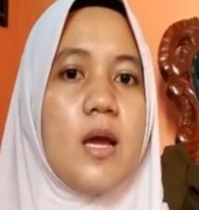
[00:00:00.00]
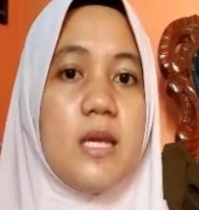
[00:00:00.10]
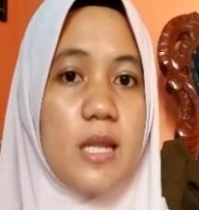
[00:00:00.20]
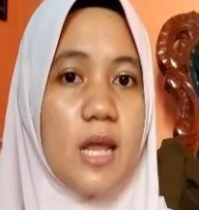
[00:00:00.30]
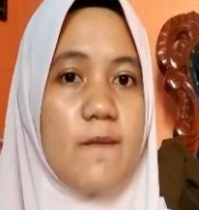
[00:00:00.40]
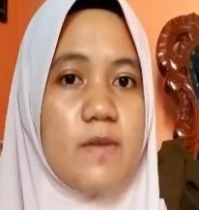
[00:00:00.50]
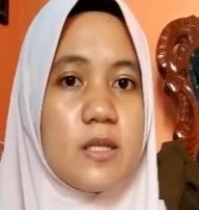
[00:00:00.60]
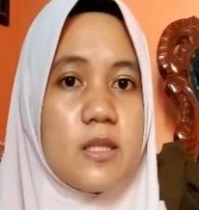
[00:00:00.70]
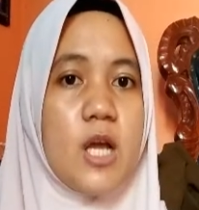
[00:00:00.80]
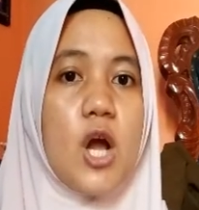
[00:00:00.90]

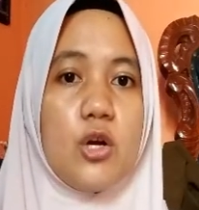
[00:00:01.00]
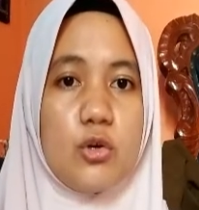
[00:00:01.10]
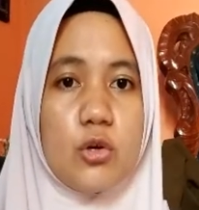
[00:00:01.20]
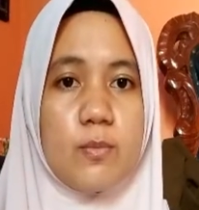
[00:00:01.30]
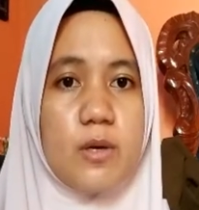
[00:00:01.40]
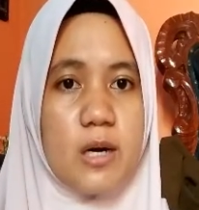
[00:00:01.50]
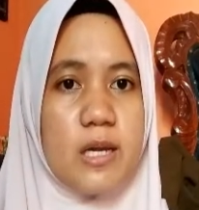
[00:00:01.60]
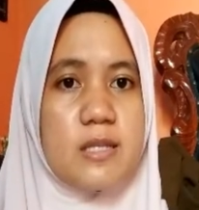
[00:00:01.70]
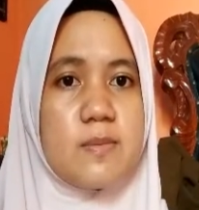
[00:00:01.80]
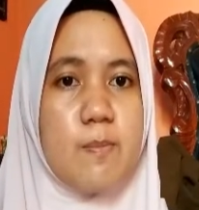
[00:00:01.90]
11. Group
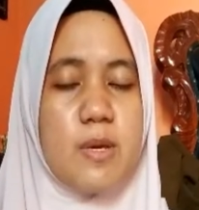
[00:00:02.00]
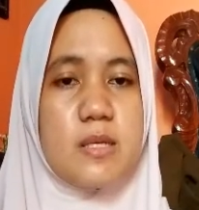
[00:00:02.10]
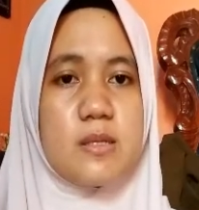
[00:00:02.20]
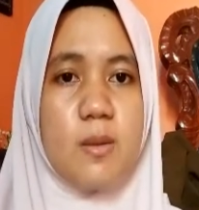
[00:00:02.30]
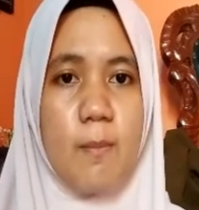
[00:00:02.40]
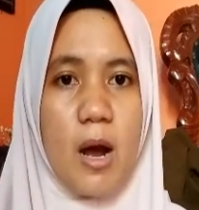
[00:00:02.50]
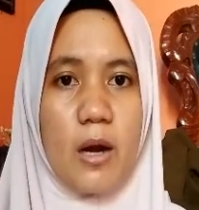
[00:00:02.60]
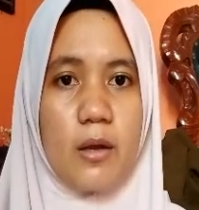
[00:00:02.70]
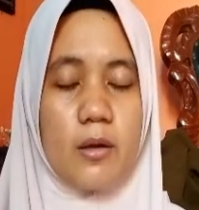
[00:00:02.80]
grades miss the mark.